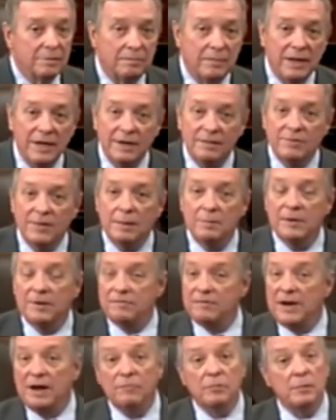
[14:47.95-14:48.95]
Many of them
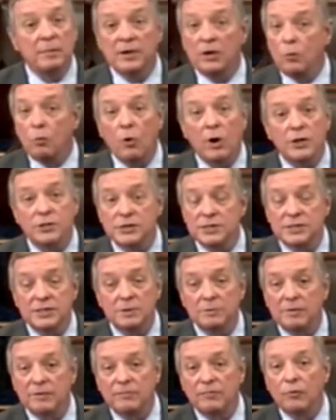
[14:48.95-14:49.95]
have never been to
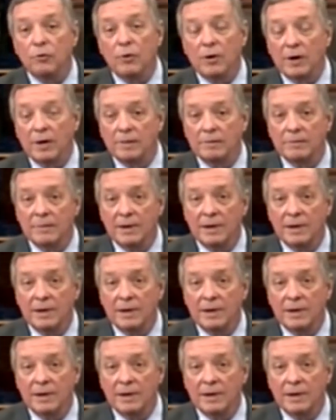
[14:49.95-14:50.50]
Washington before.